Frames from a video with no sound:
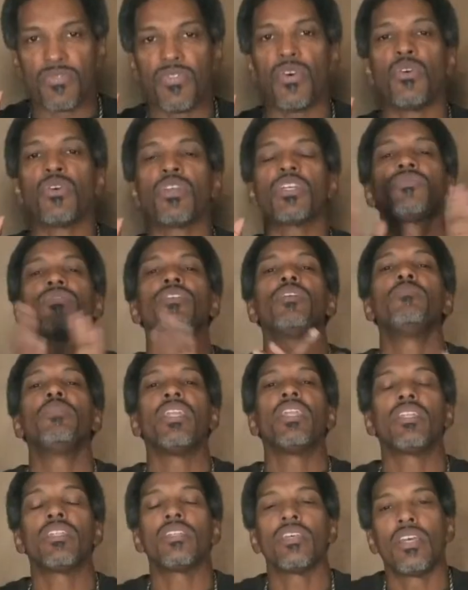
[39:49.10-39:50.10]
focus for a
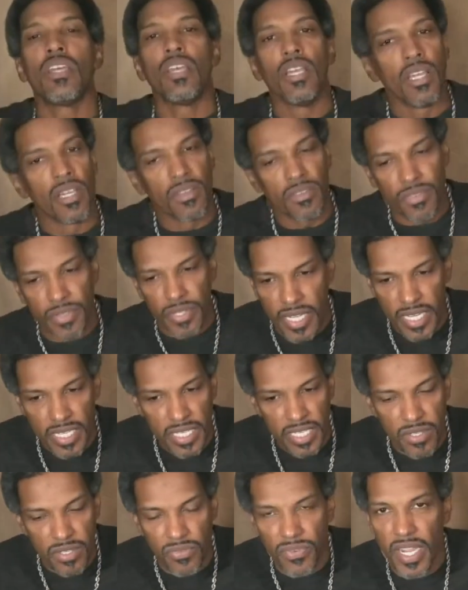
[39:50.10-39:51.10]
minute. Forget
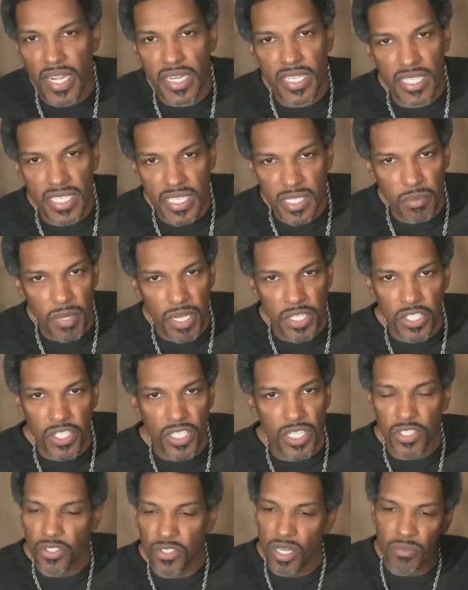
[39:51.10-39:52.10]
the fact that he's
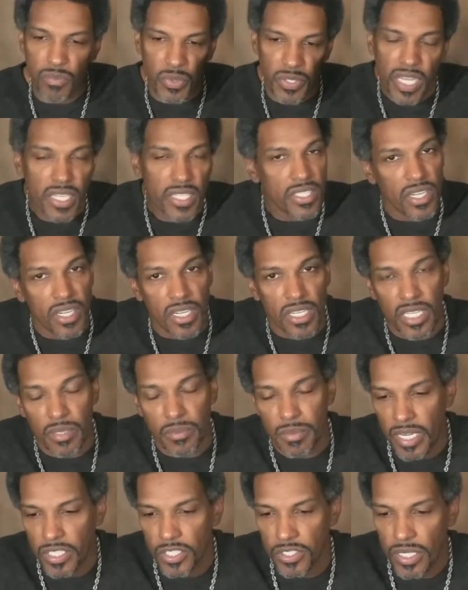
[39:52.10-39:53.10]
mentioning Trump. We're not talking
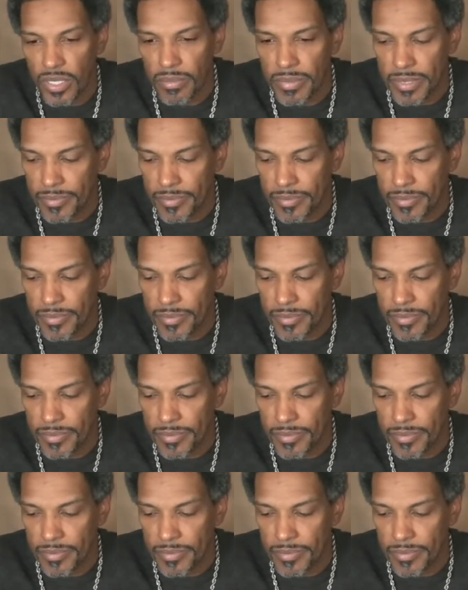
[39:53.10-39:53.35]
about Trump.